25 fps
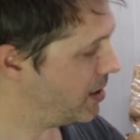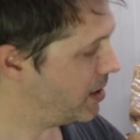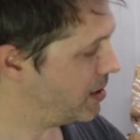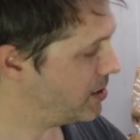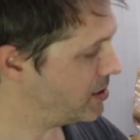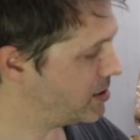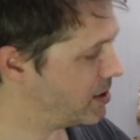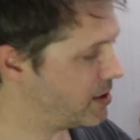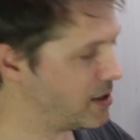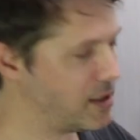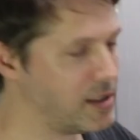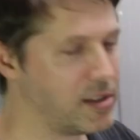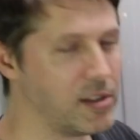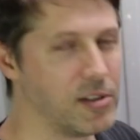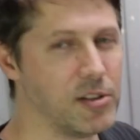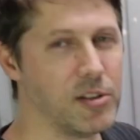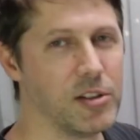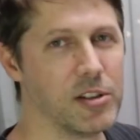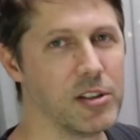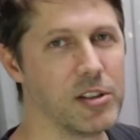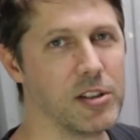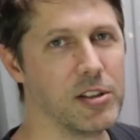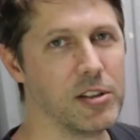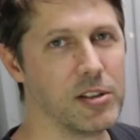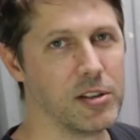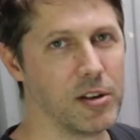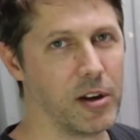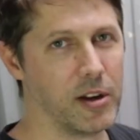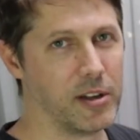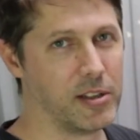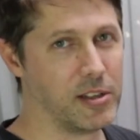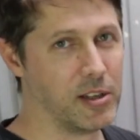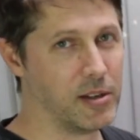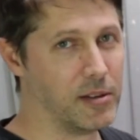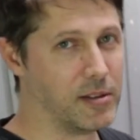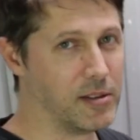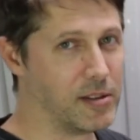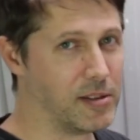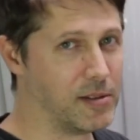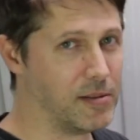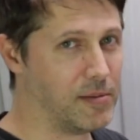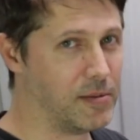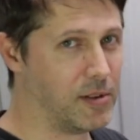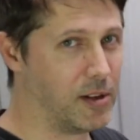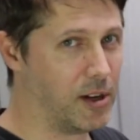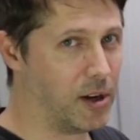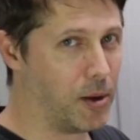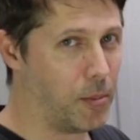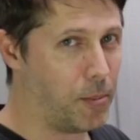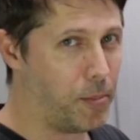so this is just designed to
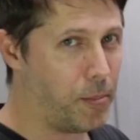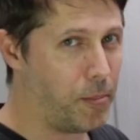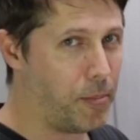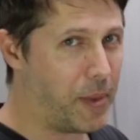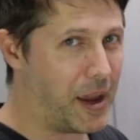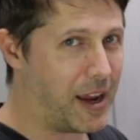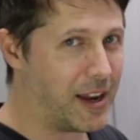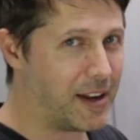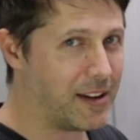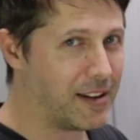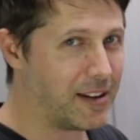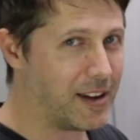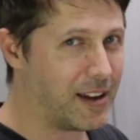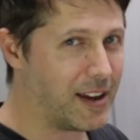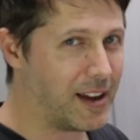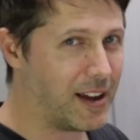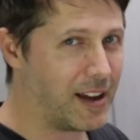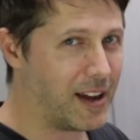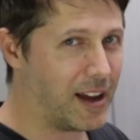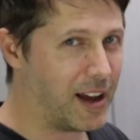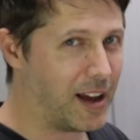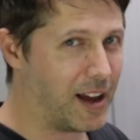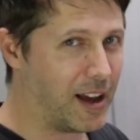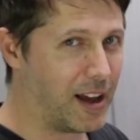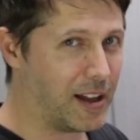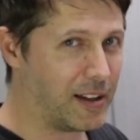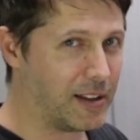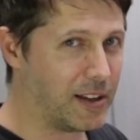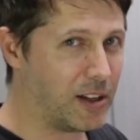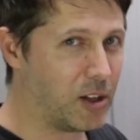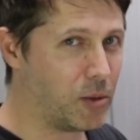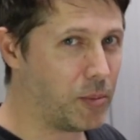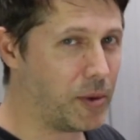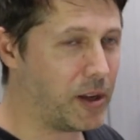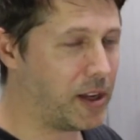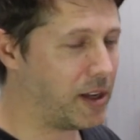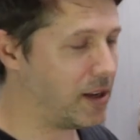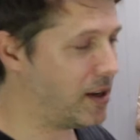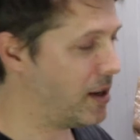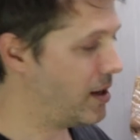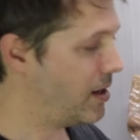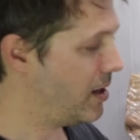bend a little bit